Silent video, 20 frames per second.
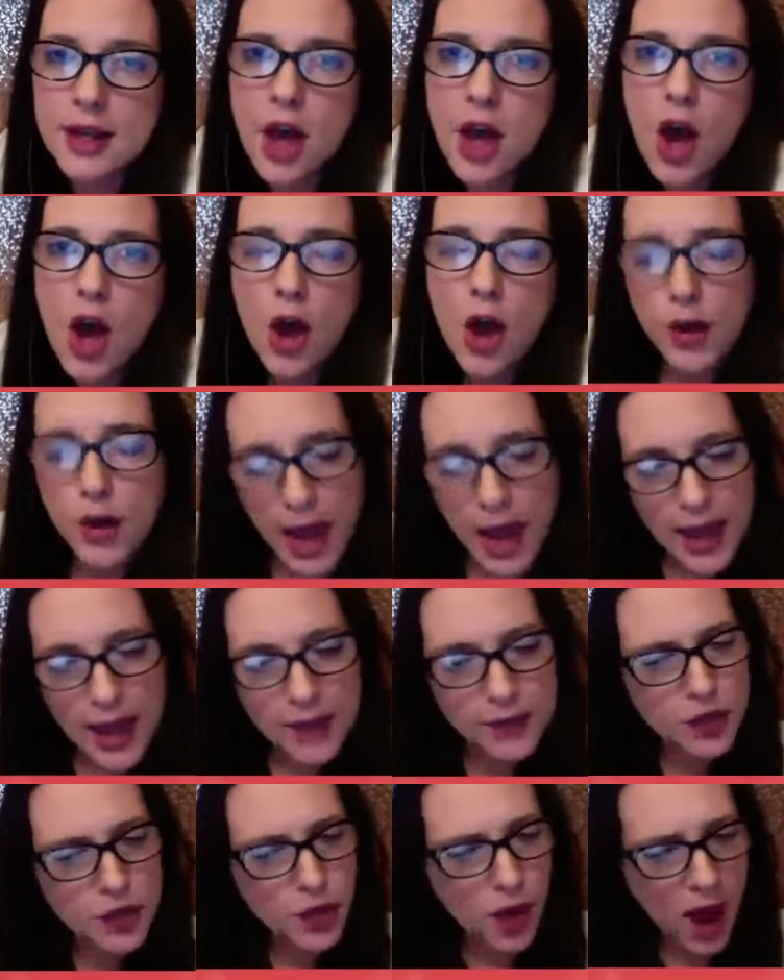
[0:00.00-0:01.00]
Okay?
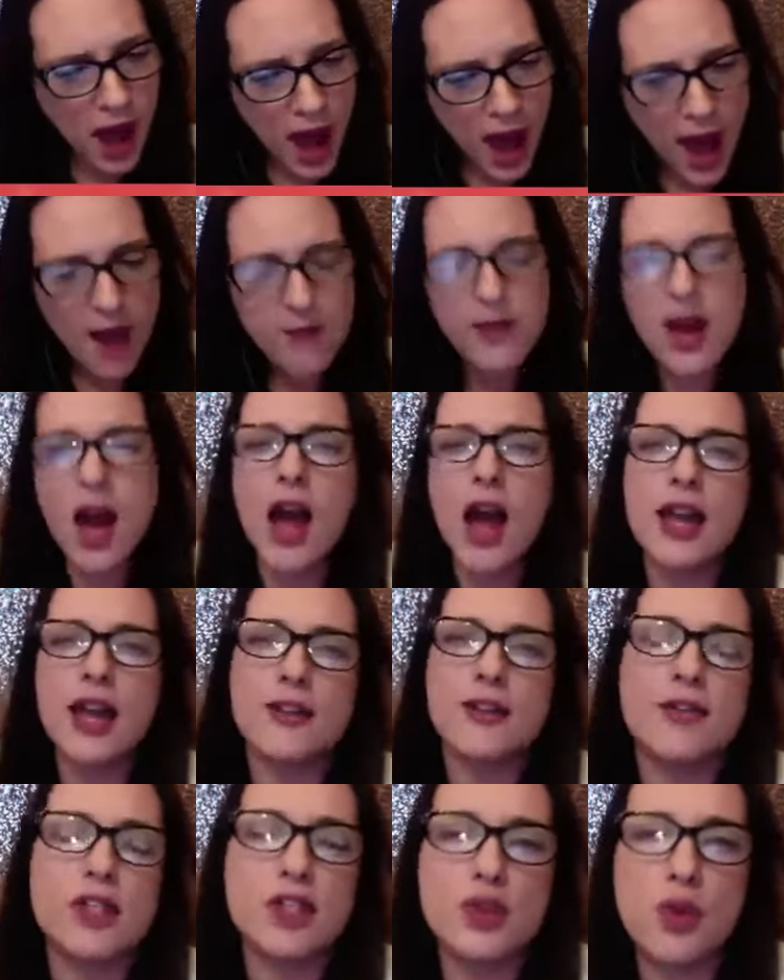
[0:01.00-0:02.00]
If you have a high
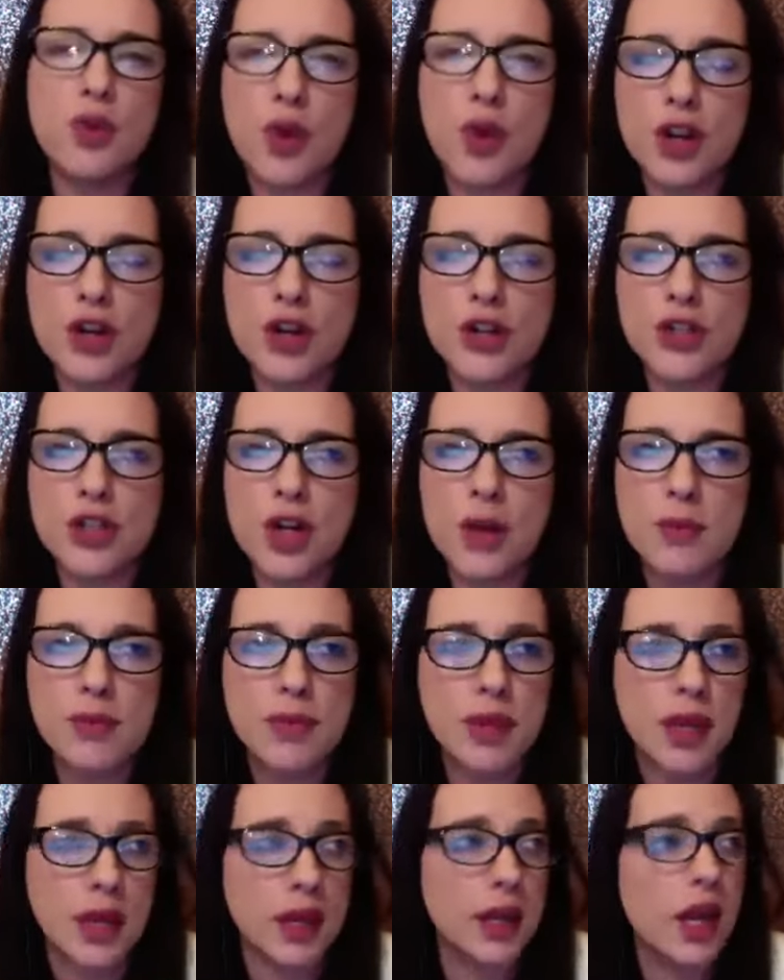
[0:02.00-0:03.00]
inventory or
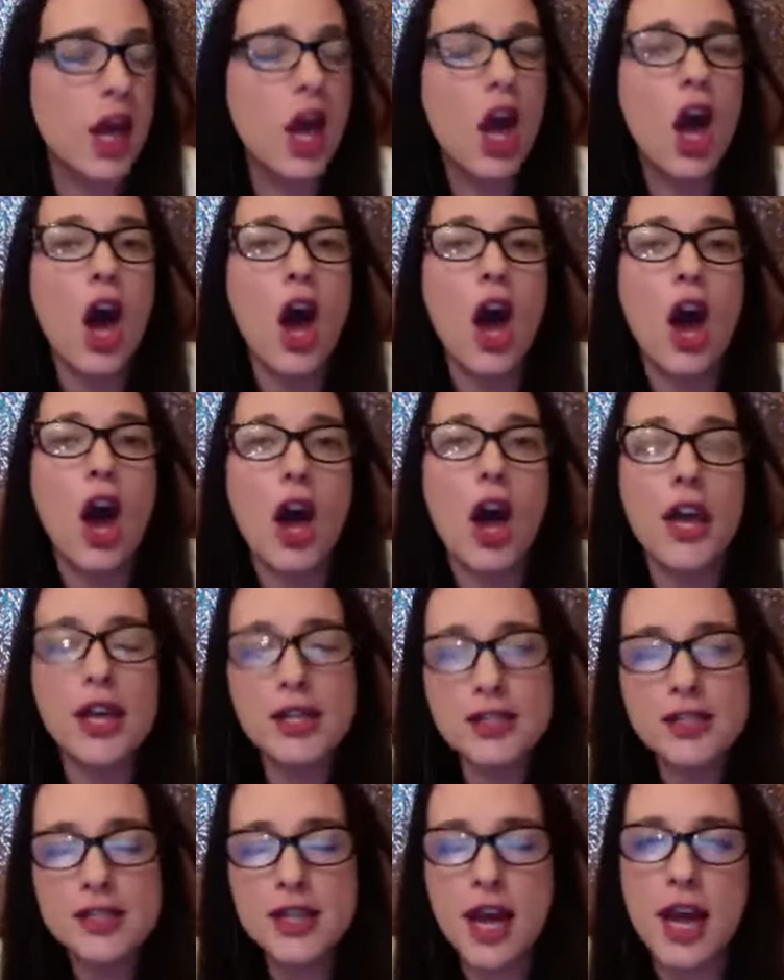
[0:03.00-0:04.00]
something
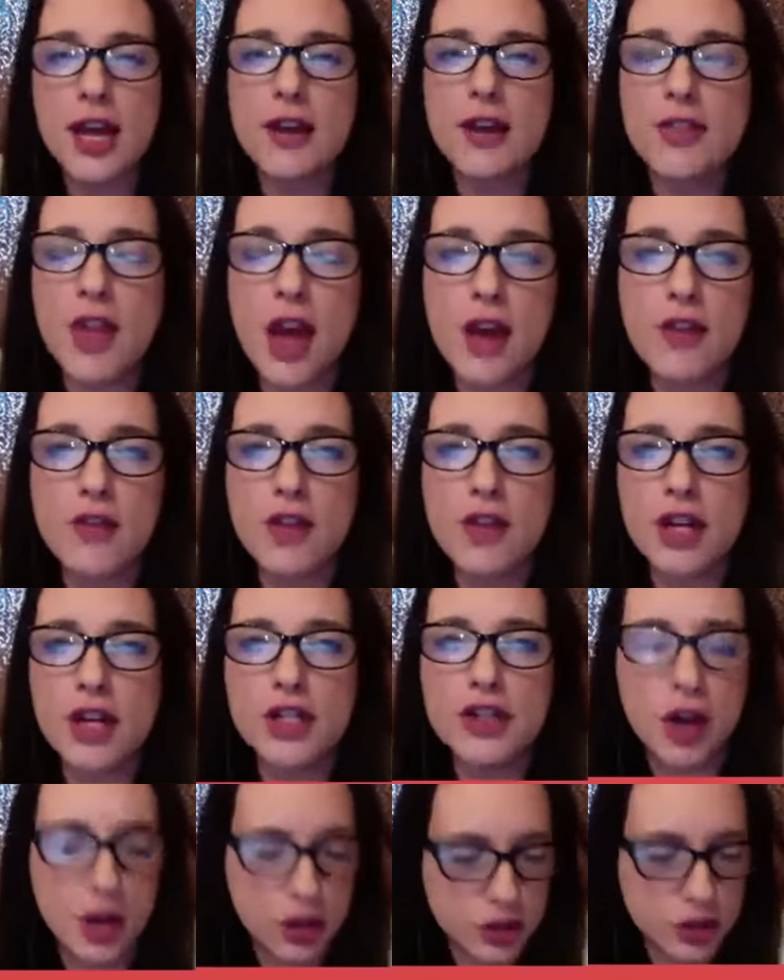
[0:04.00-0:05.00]
inside of that
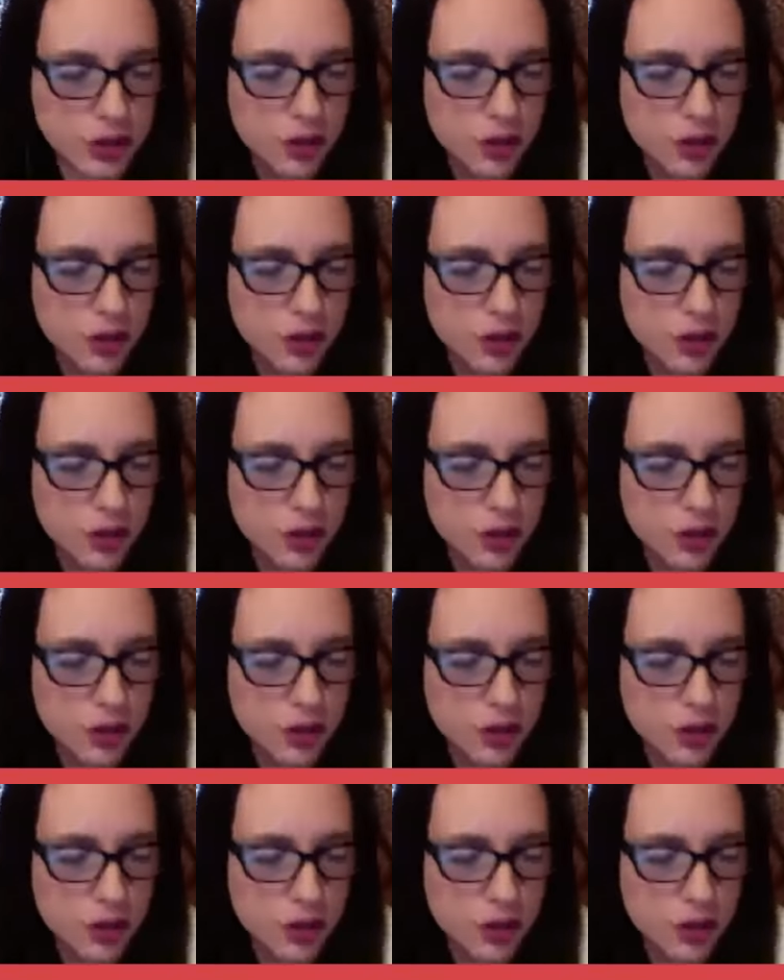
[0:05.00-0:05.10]
restaurant and you